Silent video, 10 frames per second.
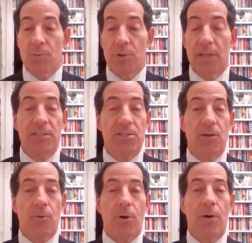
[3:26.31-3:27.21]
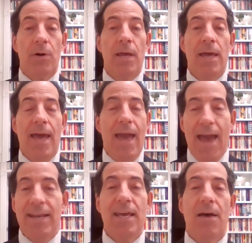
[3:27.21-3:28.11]
religion, or
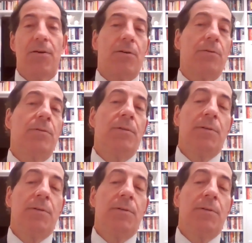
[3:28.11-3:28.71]
any other